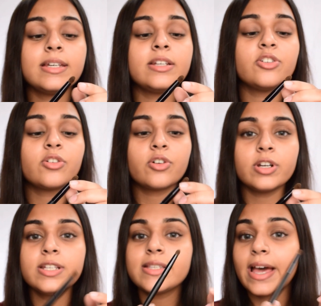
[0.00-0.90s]
in your
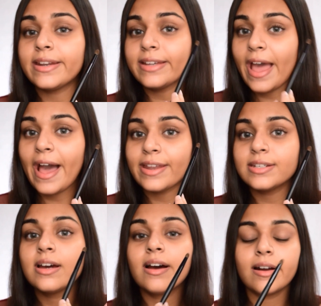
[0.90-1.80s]
crease and add
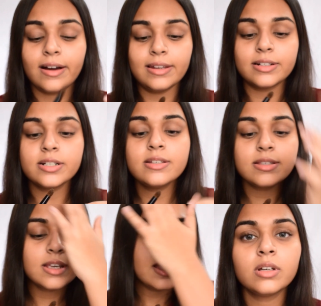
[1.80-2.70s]
colors,